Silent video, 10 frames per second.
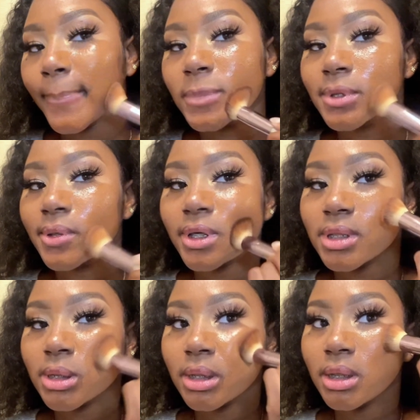so
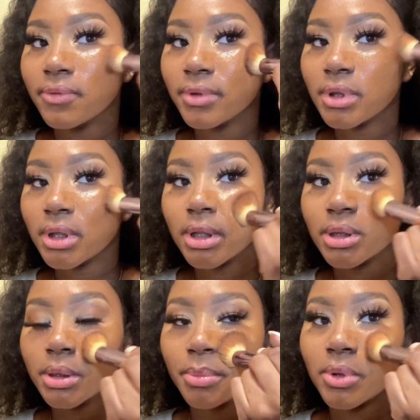it's evenly
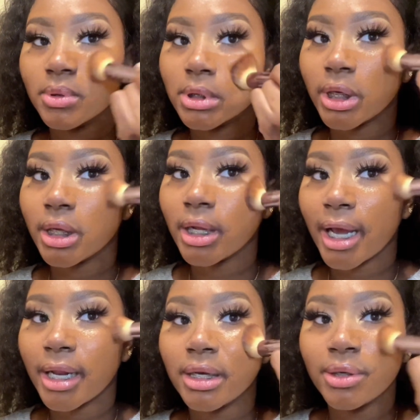distributed,
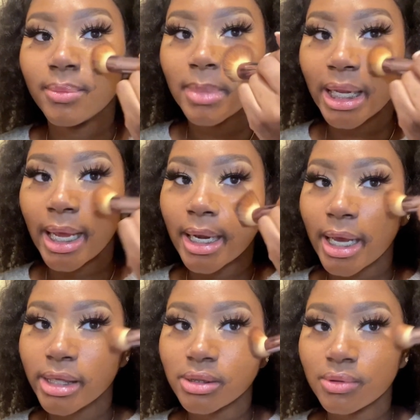and you blend
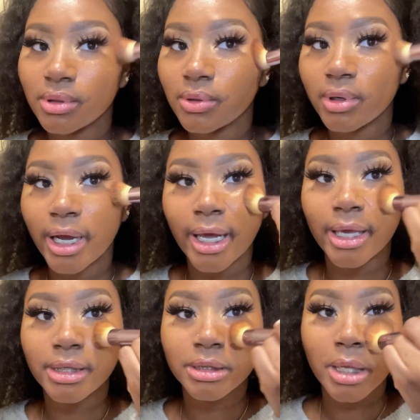as you go,
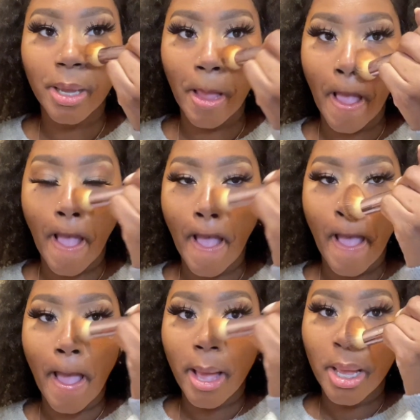guys.
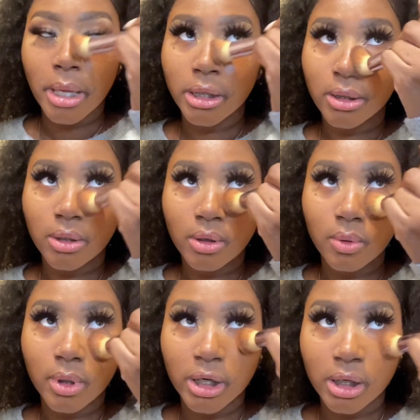You don't
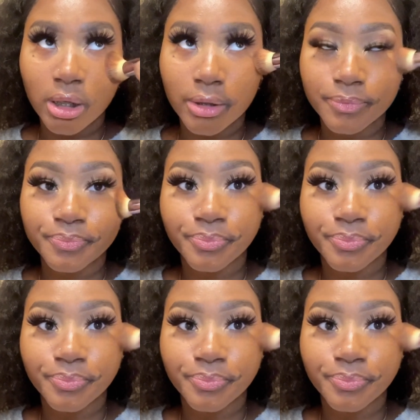wanna